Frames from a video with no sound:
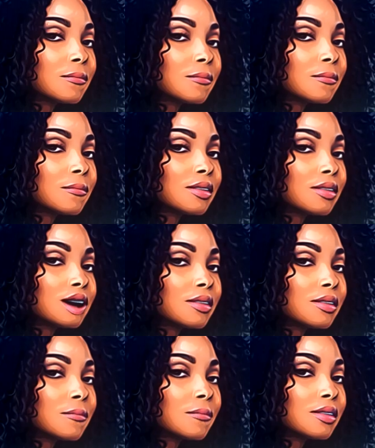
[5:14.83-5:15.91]
you do
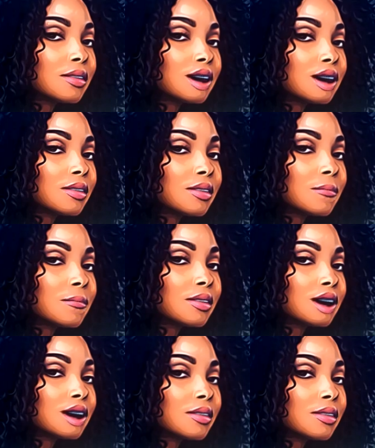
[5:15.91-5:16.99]
realize that I took you
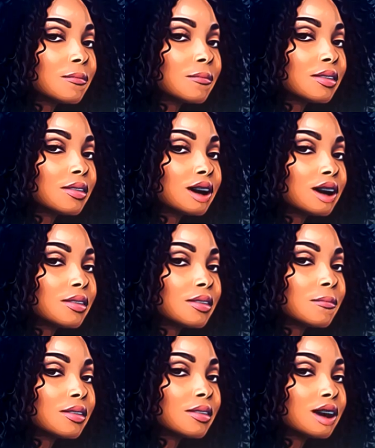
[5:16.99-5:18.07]
back the first time you
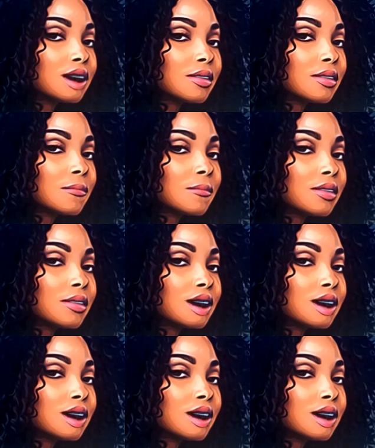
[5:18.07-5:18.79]
backstabbed me.